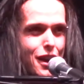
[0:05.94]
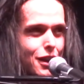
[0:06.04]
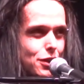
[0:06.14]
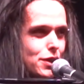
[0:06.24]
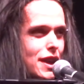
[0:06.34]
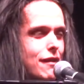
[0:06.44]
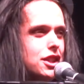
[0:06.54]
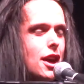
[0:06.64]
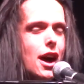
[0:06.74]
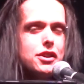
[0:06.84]
So
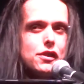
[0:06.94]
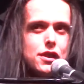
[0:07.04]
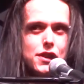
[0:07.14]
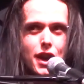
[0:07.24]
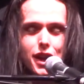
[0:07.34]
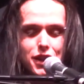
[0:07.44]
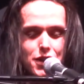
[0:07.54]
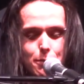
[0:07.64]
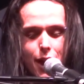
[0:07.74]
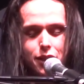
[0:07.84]
Sabotage is this
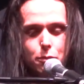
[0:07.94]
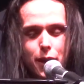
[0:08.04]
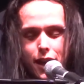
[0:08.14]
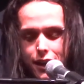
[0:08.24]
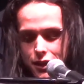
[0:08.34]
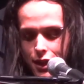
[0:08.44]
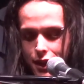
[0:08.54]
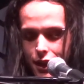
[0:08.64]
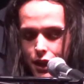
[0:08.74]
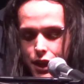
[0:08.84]
80s metal band
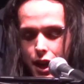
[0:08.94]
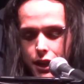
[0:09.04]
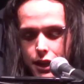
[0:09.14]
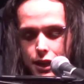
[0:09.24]
that